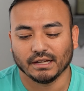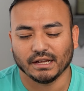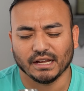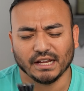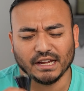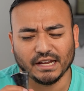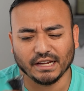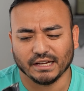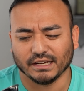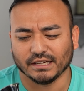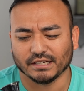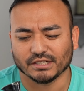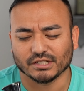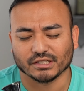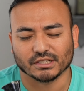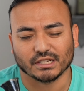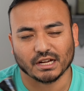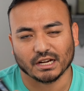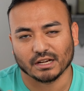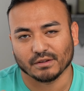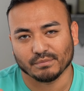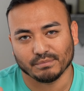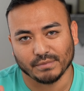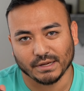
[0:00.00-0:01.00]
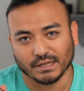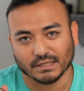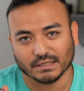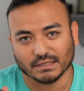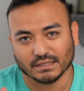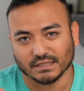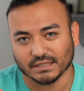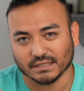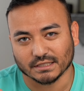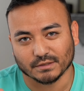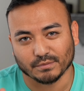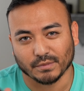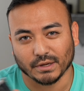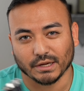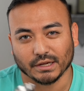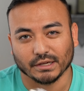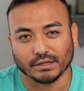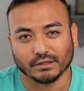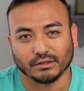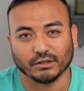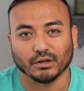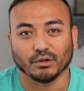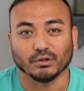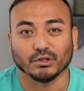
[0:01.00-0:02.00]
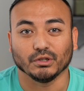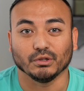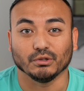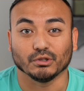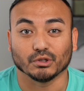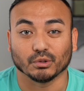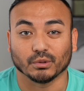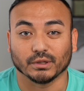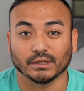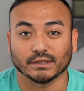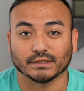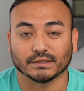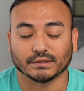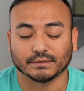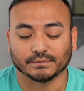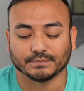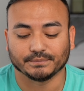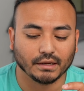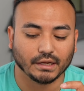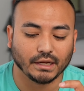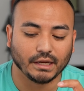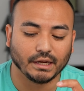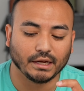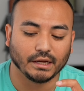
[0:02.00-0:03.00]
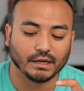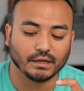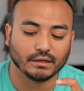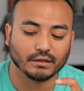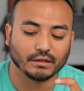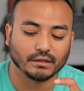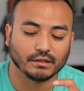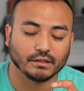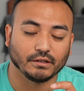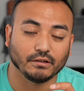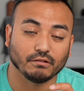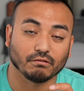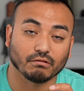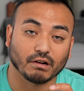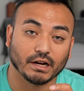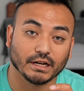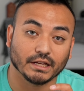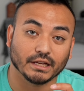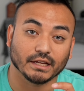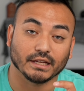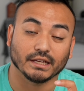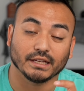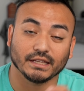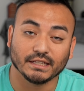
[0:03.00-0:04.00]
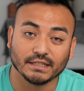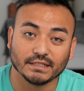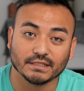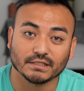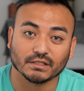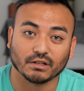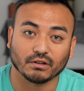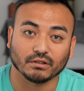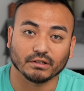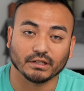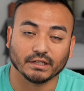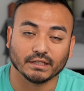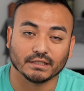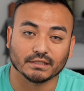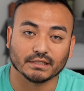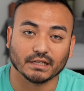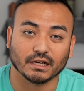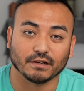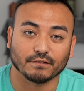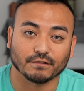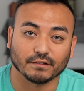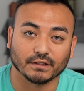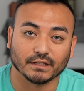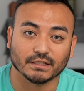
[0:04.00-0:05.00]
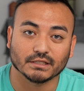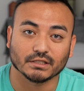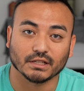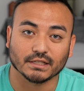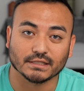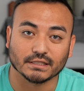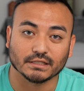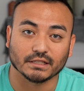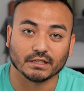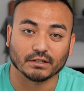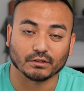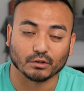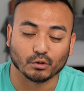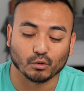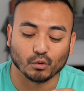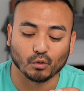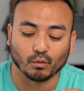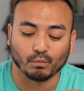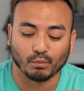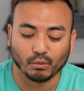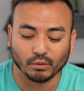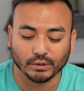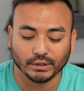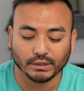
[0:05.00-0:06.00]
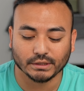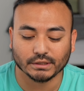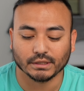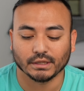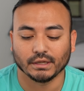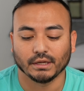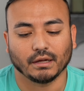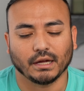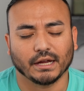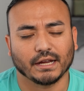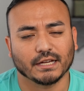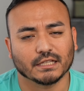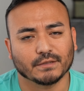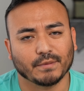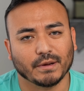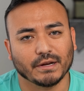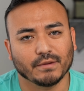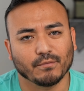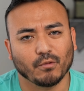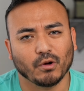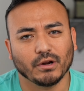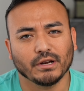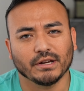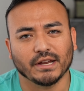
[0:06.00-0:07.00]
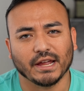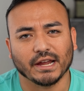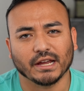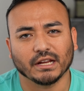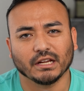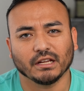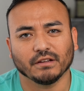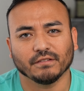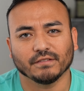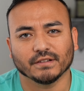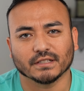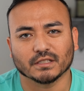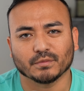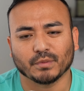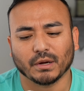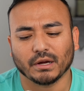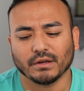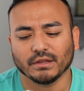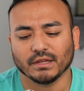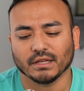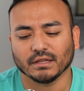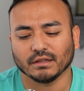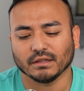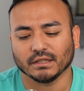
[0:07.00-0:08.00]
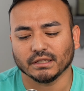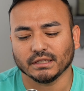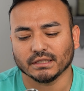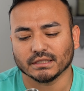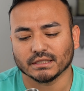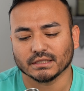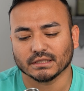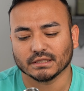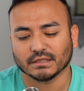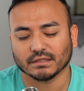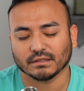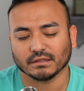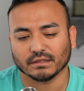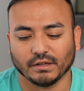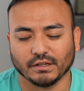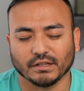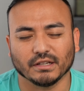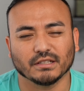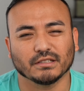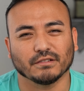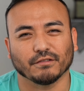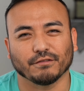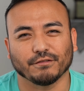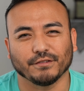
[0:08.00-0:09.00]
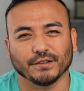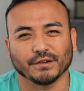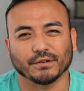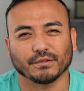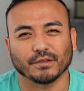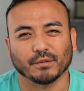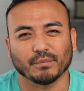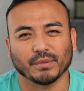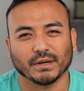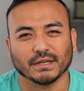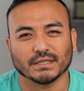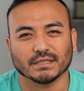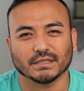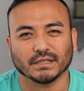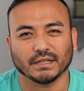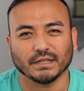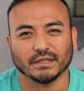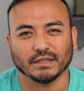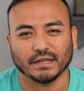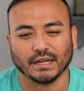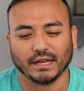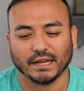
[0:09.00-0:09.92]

And it just kind of makes this my go-to choice. And the writing is on the inside for this. That's another cool point. I guess my one negative, it's probably the least, it doesn't feel the best in the